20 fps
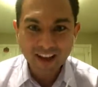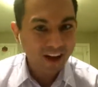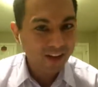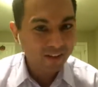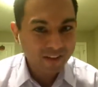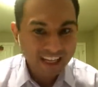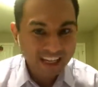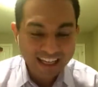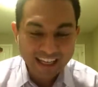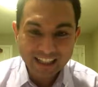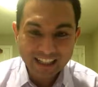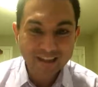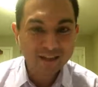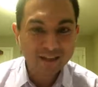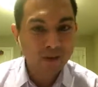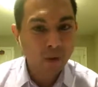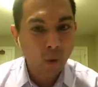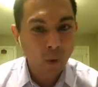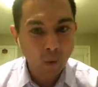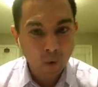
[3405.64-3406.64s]
of
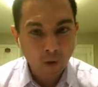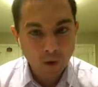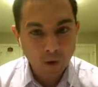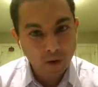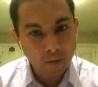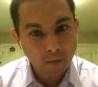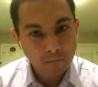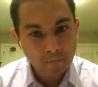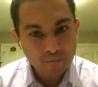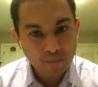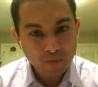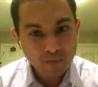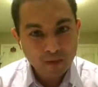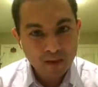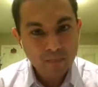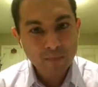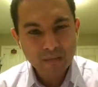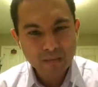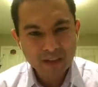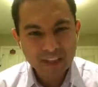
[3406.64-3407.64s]
kids, or
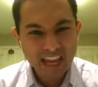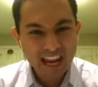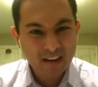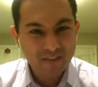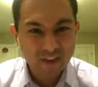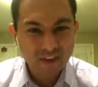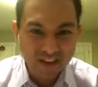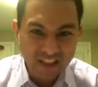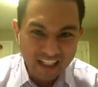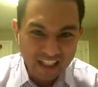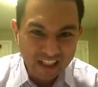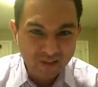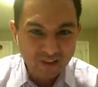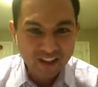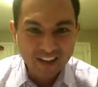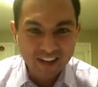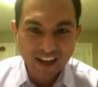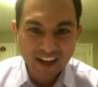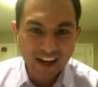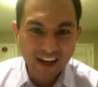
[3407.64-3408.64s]
maybe they have their
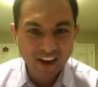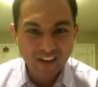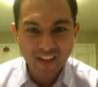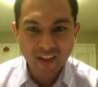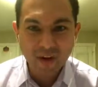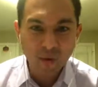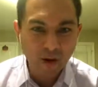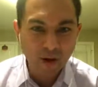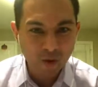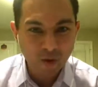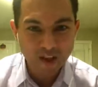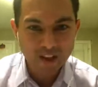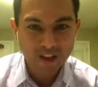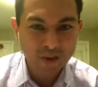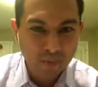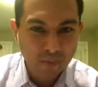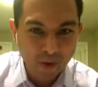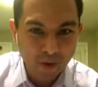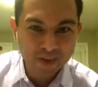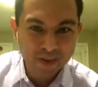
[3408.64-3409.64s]
TV there and they want to
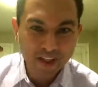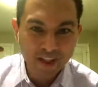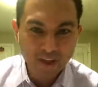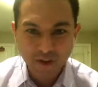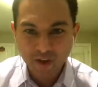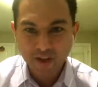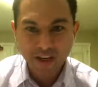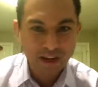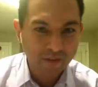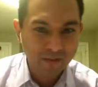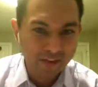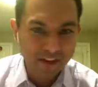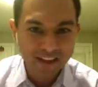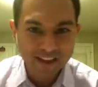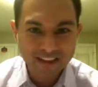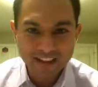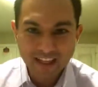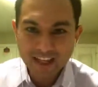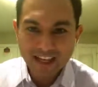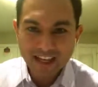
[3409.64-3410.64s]
watch SportsCenter or
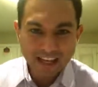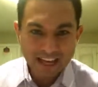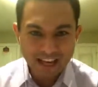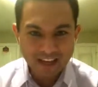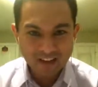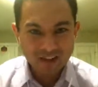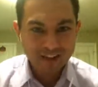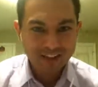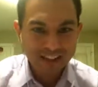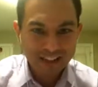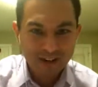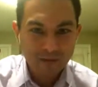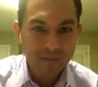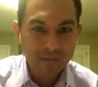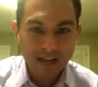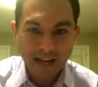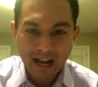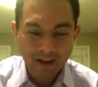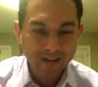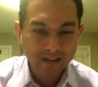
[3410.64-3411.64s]
Netflix and just need to
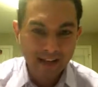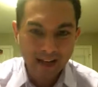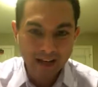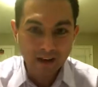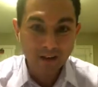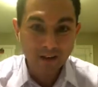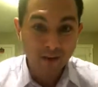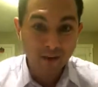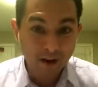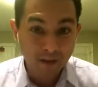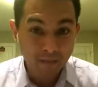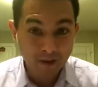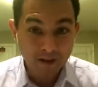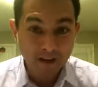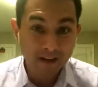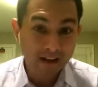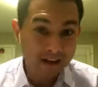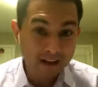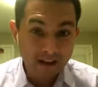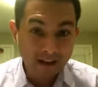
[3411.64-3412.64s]
be in an outside
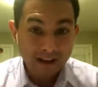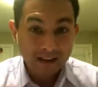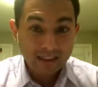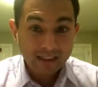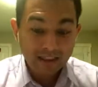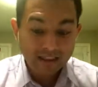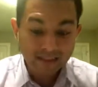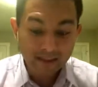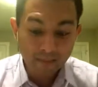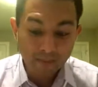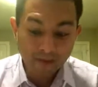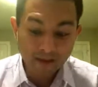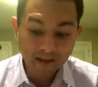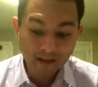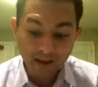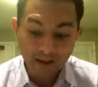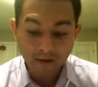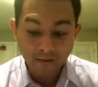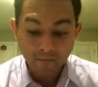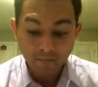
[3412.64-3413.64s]
environment. That's
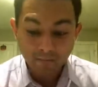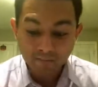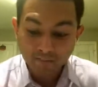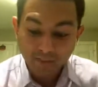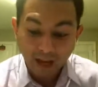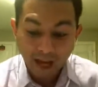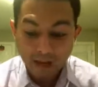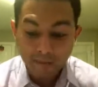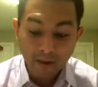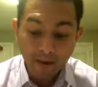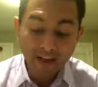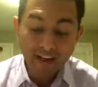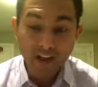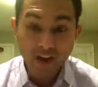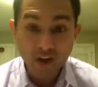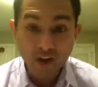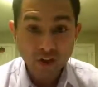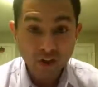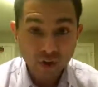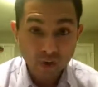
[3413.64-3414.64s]
something I might
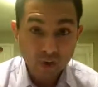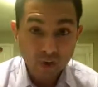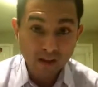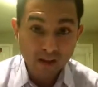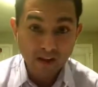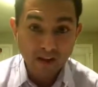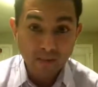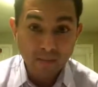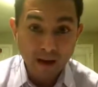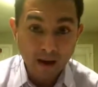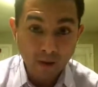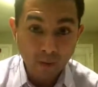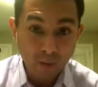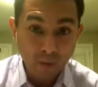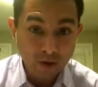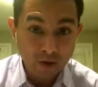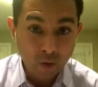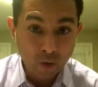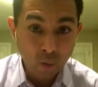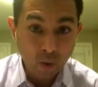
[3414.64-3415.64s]
encourage you to think about
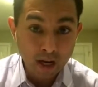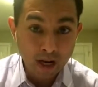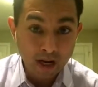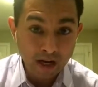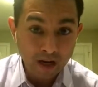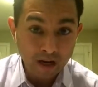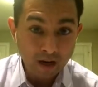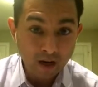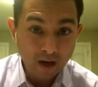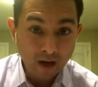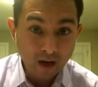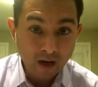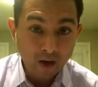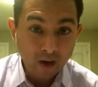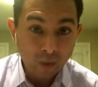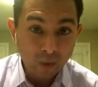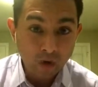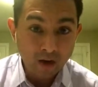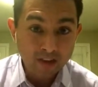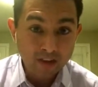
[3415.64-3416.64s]
when you weigh
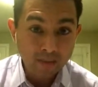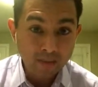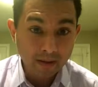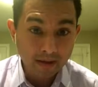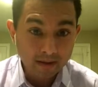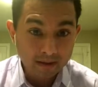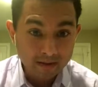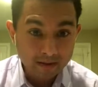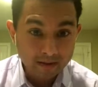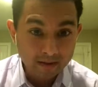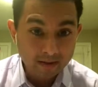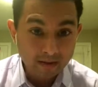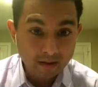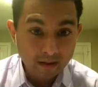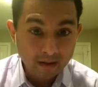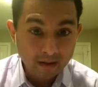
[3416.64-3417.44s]
workspace.